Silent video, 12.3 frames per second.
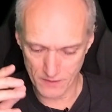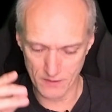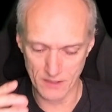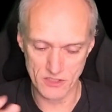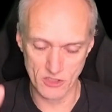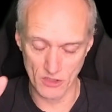that
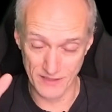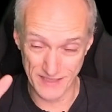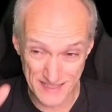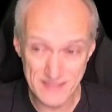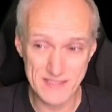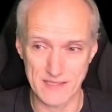has gone
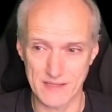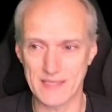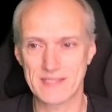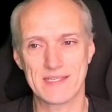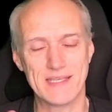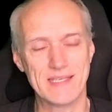into
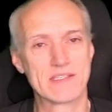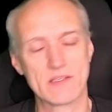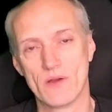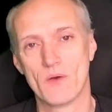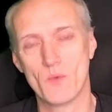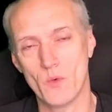this is
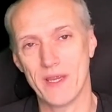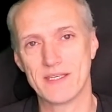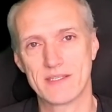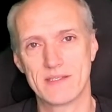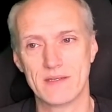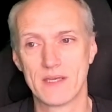not
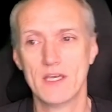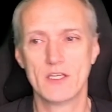wasted.